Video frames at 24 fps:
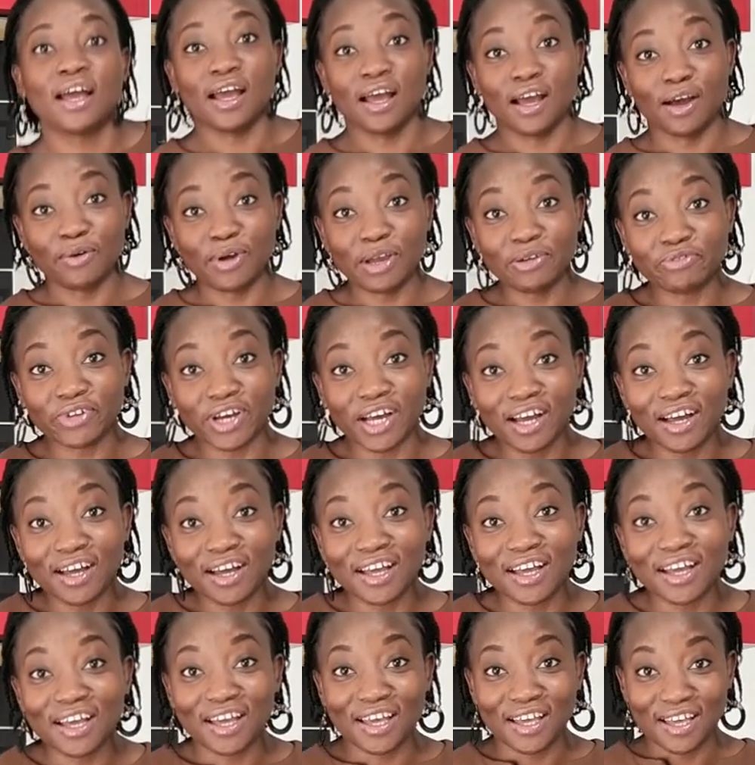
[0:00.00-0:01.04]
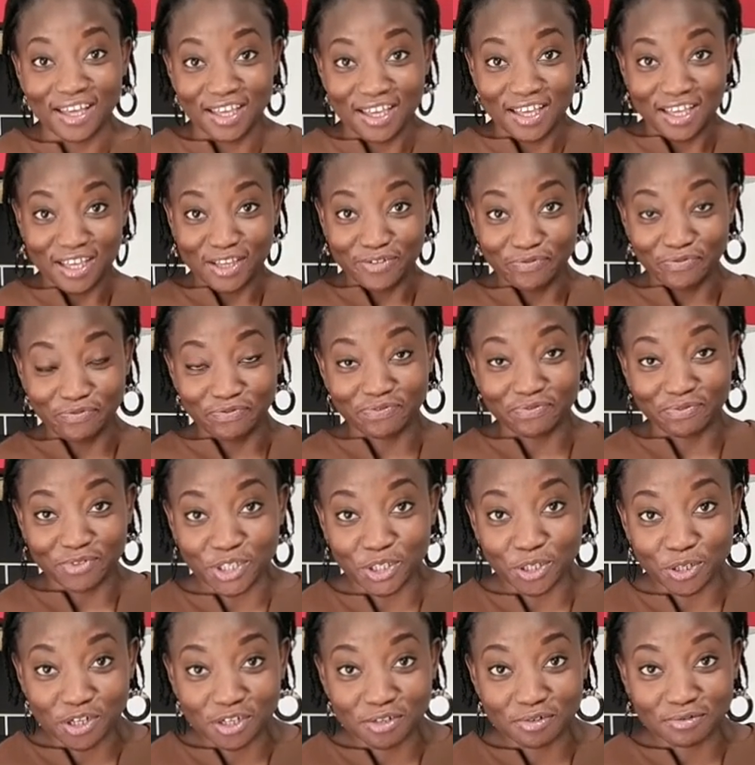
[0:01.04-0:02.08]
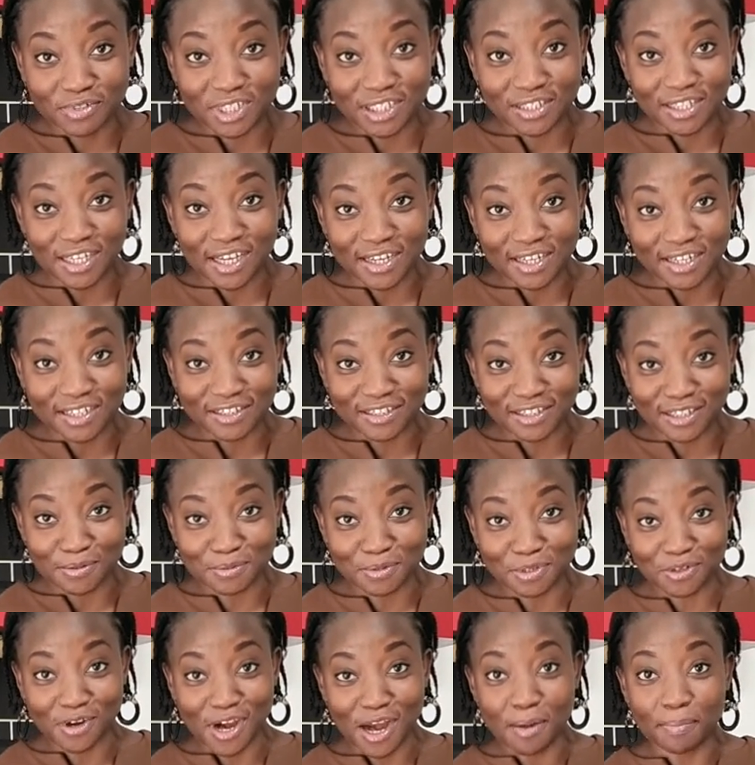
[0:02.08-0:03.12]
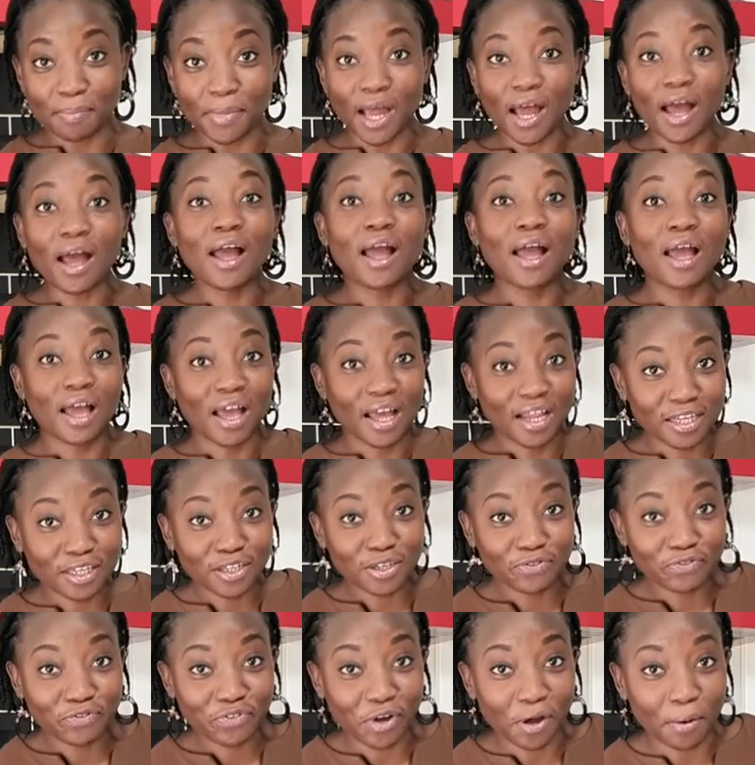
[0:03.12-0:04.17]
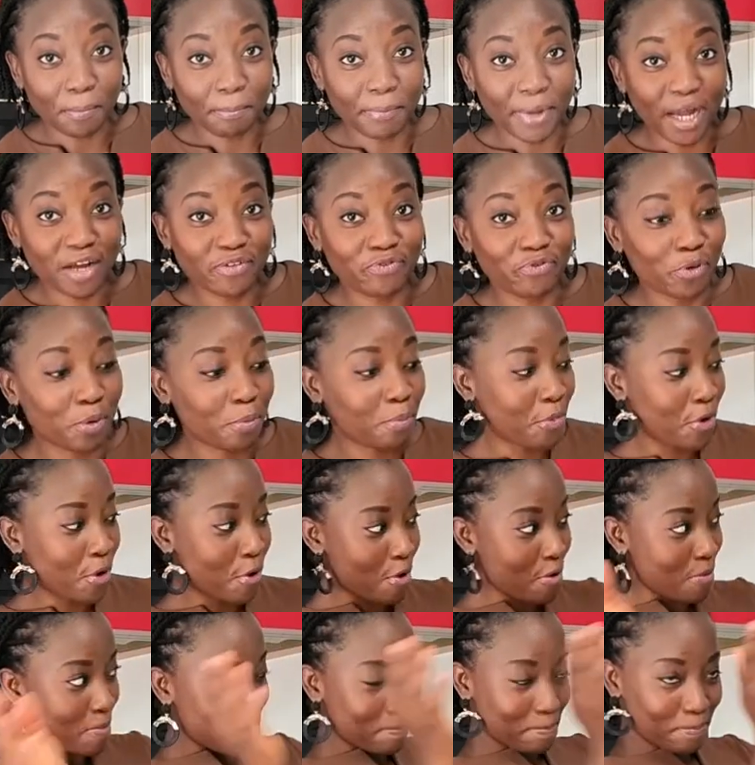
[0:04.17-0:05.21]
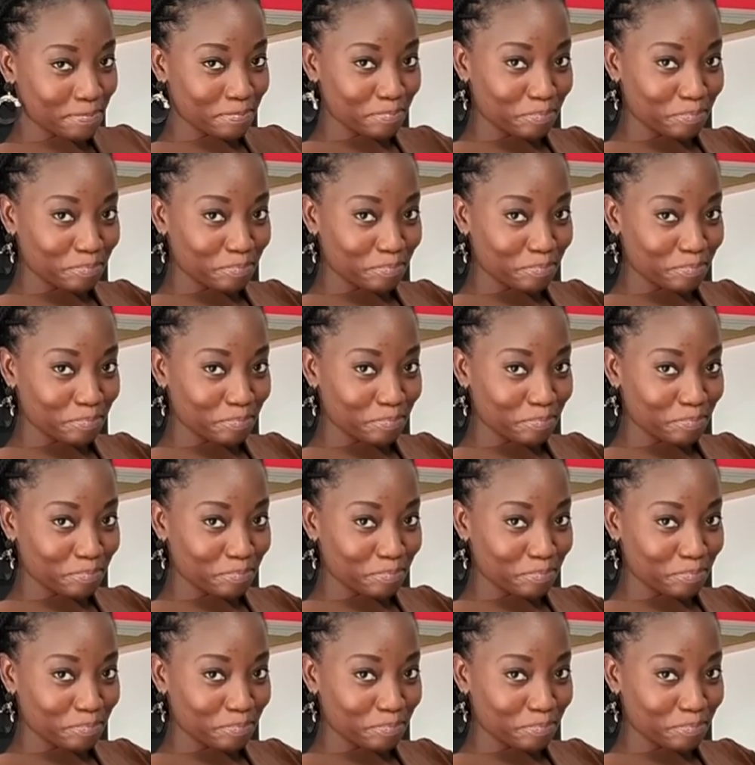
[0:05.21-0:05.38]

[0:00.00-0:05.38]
However, if you're a returning subscriber and you've come back for more,